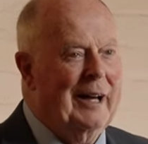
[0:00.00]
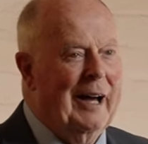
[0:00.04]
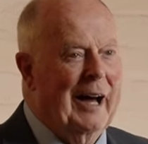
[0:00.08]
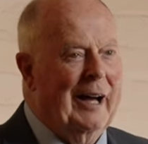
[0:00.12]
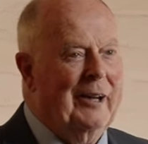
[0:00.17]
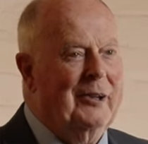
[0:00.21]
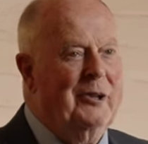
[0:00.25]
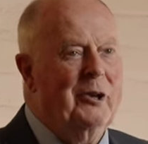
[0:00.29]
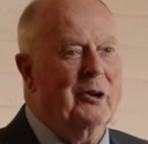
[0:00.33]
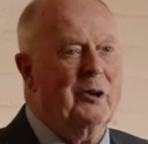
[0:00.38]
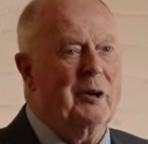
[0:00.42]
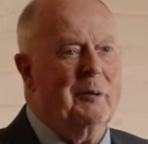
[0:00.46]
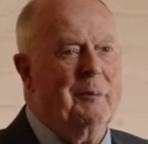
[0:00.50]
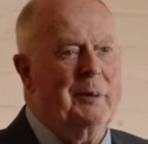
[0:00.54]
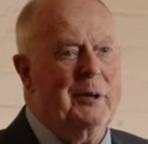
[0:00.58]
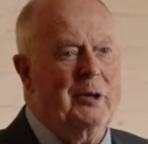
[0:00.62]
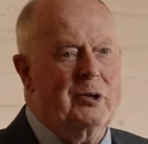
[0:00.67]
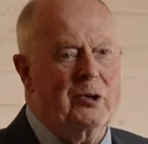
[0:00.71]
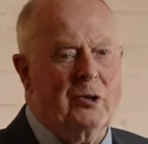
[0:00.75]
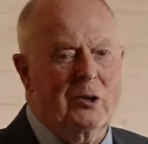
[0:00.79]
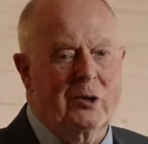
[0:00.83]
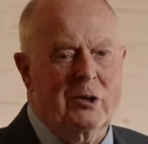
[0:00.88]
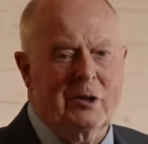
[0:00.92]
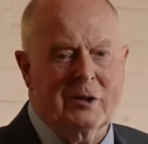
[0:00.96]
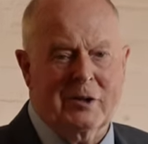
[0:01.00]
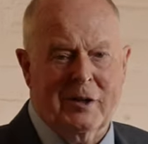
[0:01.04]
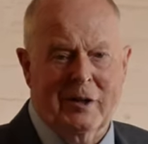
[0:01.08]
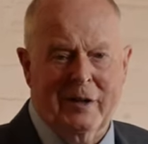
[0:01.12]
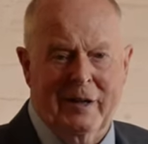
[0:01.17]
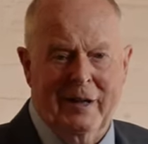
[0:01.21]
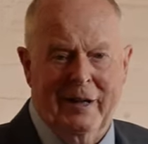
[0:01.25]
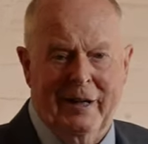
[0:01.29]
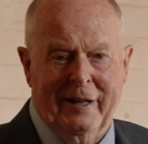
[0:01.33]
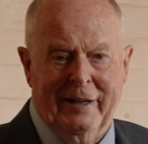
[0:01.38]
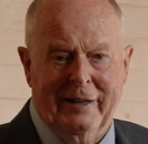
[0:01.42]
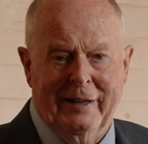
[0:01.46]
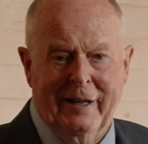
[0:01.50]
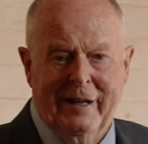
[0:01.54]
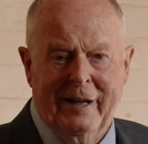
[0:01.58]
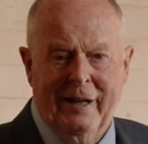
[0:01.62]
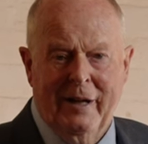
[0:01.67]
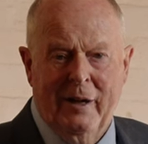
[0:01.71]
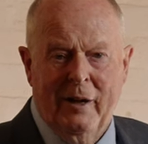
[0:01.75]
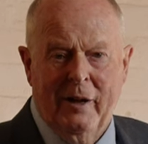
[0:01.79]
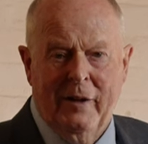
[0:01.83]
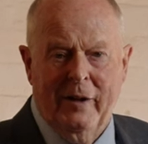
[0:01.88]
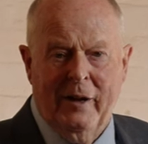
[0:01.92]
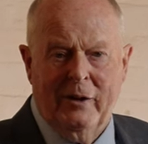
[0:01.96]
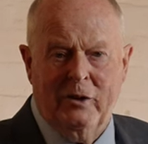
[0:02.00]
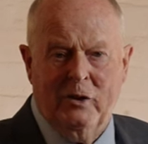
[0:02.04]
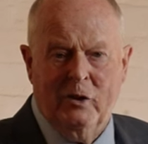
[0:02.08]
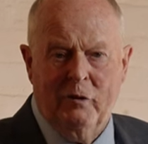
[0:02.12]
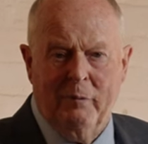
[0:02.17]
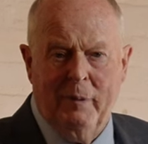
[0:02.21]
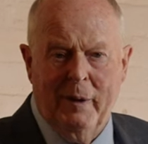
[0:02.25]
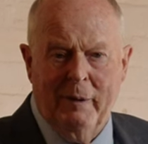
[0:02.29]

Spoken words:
And you can be sure tonight that you've